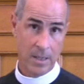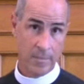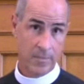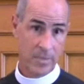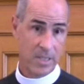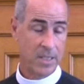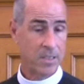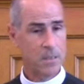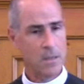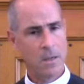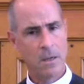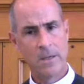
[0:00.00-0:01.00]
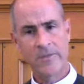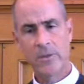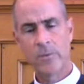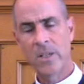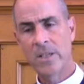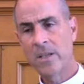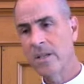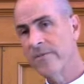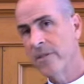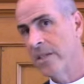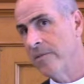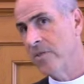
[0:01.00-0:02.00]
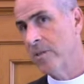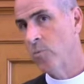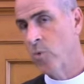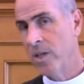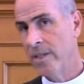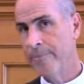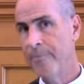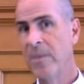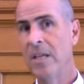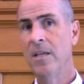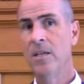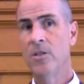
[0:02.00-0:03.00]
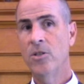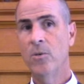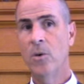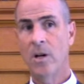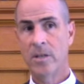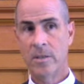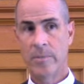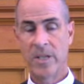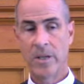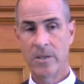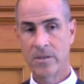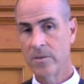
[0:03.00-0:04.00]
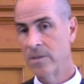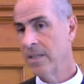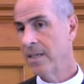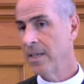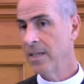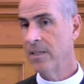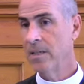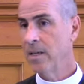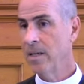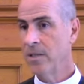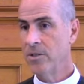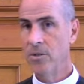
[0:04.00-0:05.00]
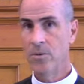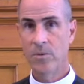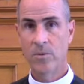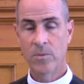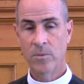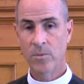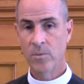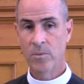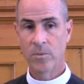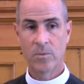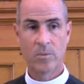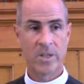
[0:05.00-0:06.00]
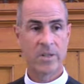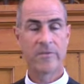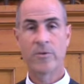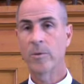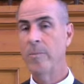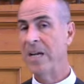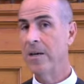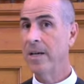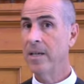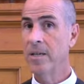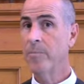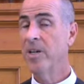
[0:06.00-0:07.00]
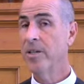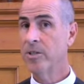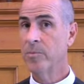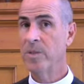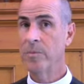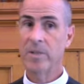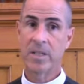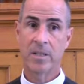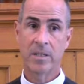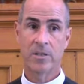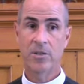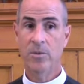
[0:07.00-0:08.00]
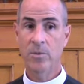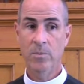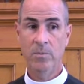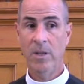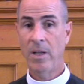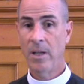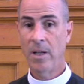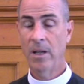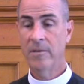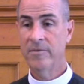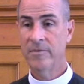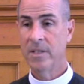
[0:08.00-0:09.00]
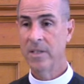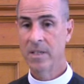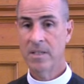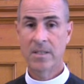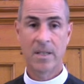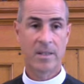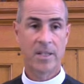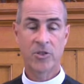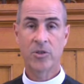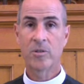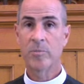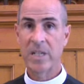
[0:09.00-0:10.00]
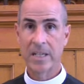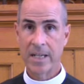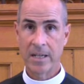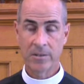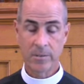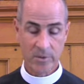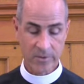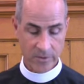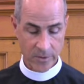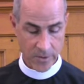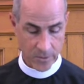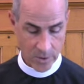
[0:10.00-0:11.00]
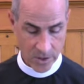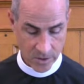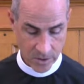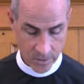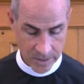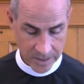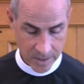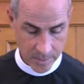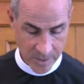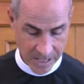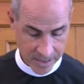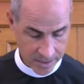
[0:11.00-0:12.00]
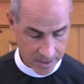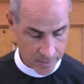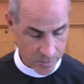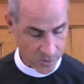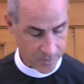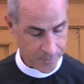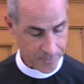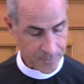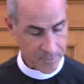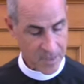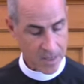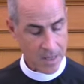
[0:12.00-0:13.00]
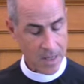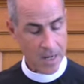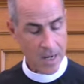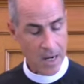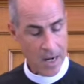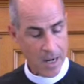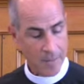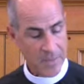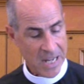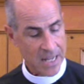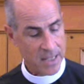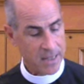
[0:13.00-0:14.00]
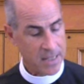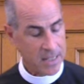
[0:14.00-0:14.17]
says, no, if you're really going to forgive someone, you ought to be also saying you want to forbear any punishment because you have said they shouldn't be accountable for their wrongdoing in the past anymore. And